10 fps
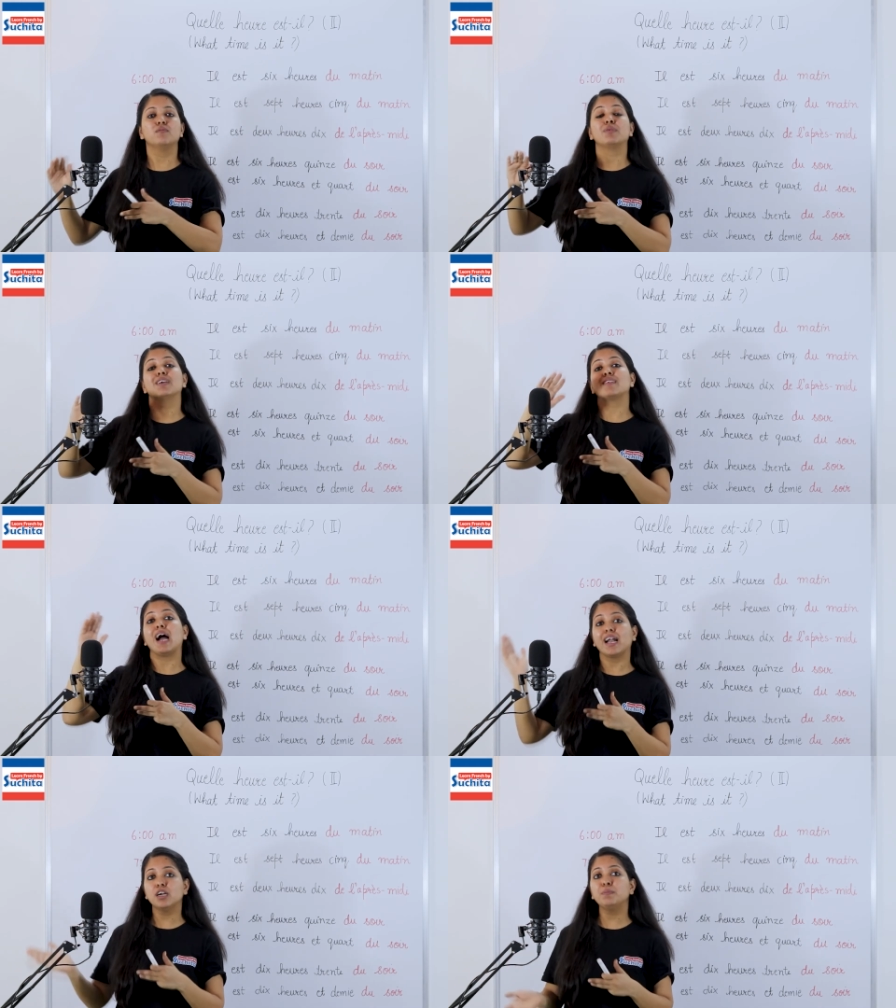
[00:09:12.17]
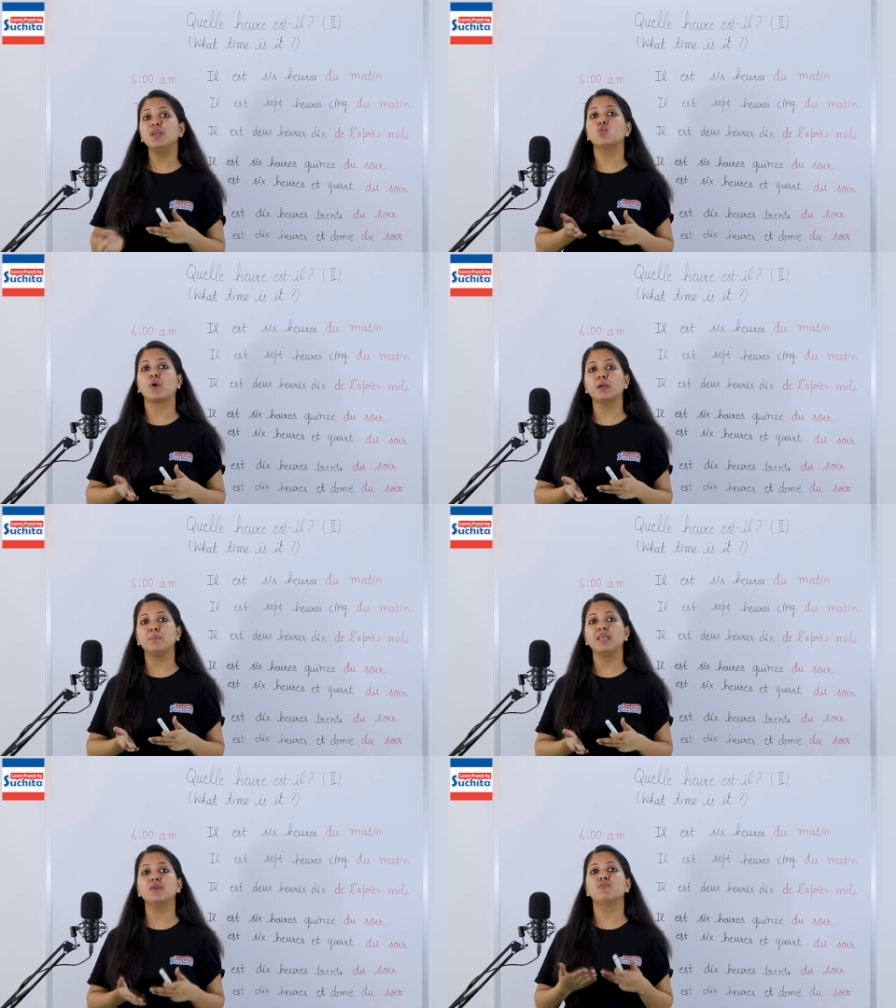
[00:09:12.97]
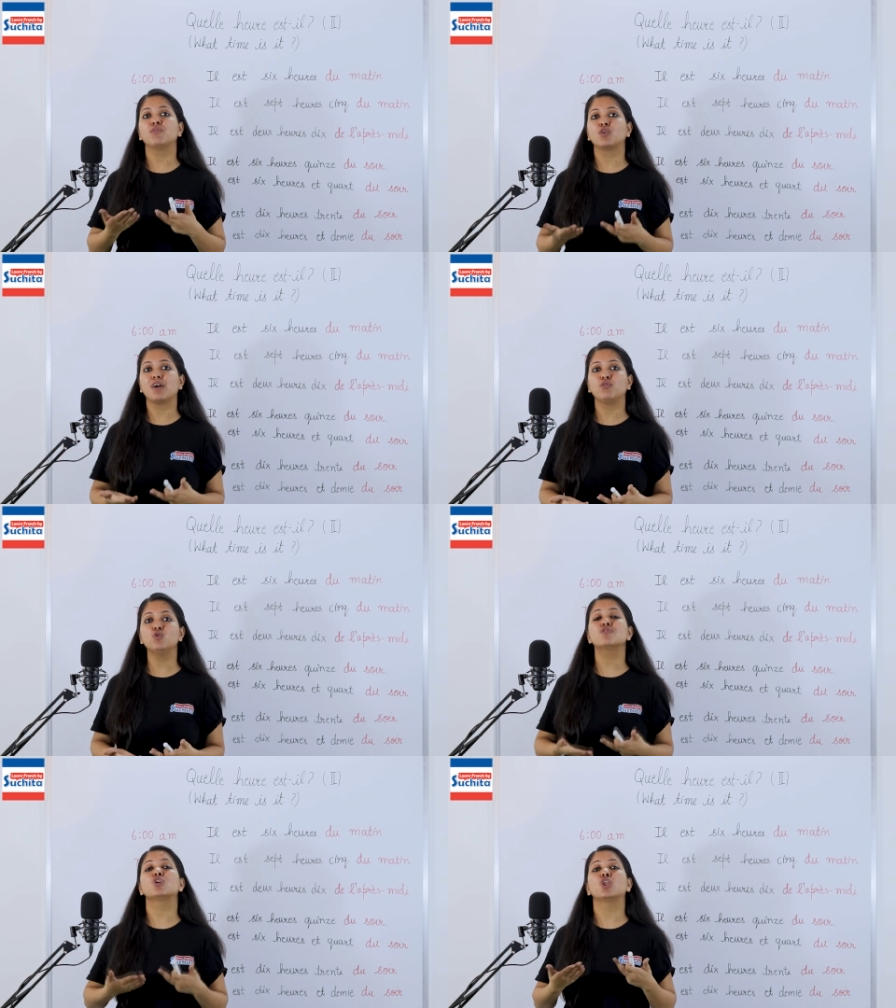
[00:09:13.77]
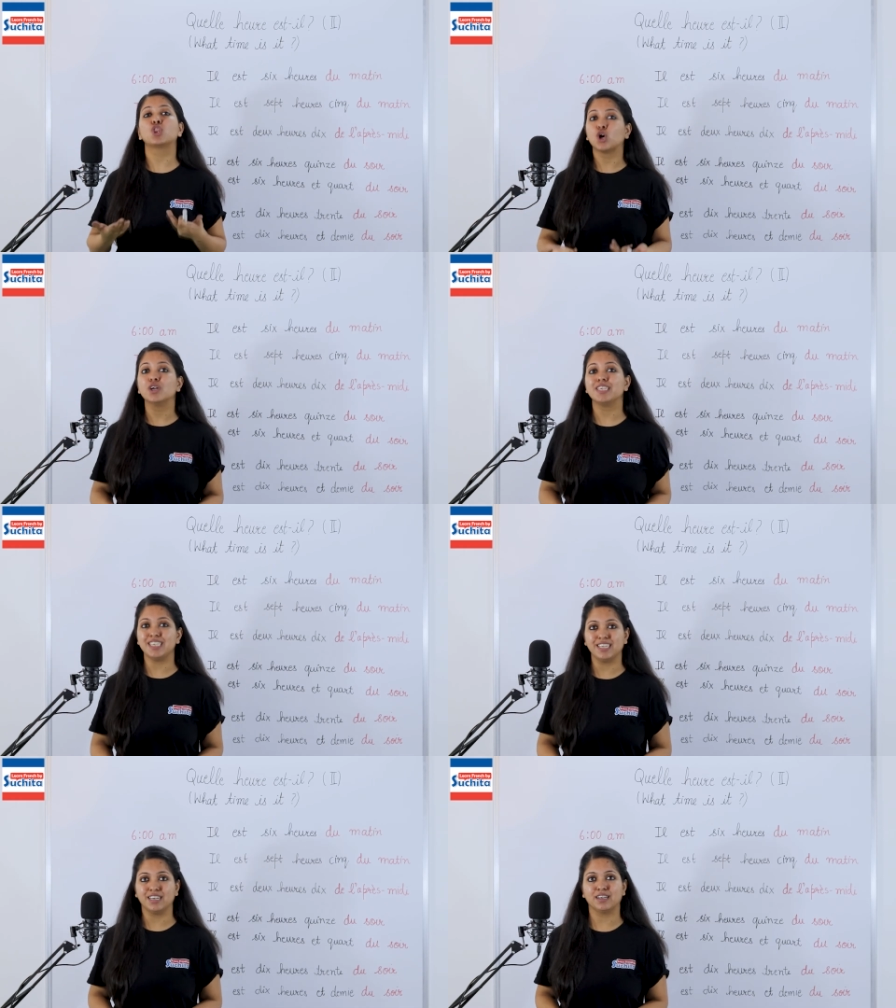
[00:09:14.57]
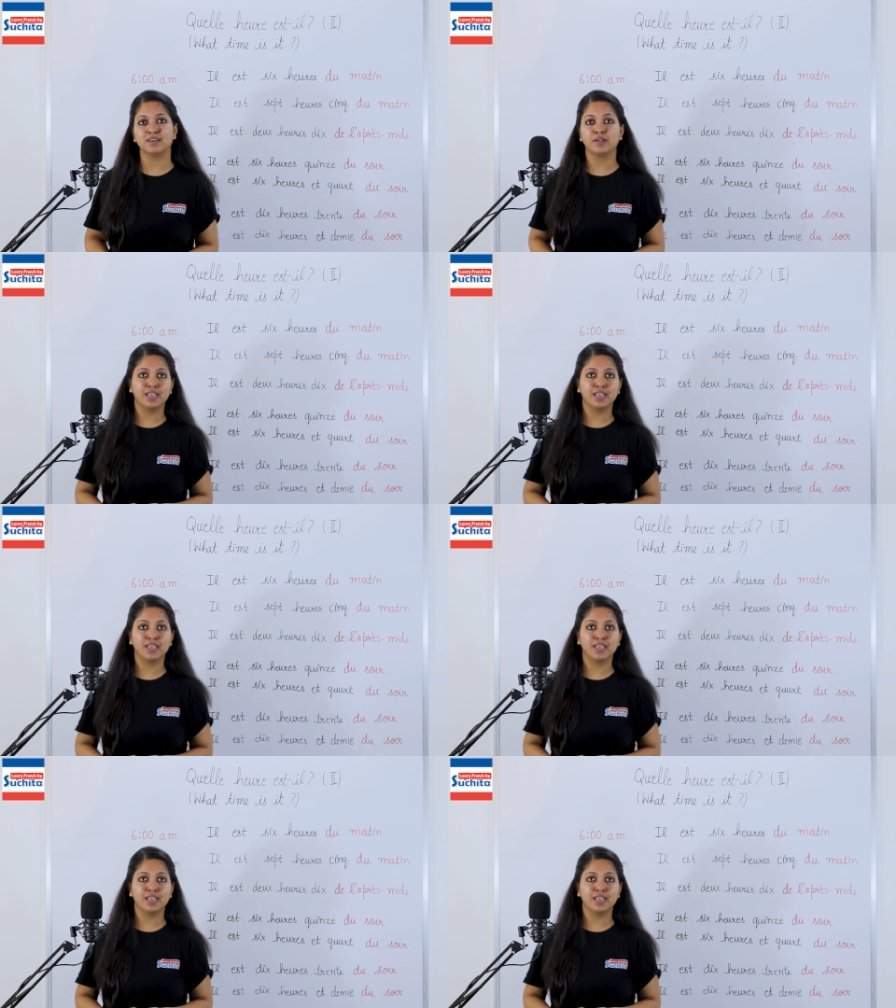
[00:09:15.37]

because had it been 1 PM we would have used 13.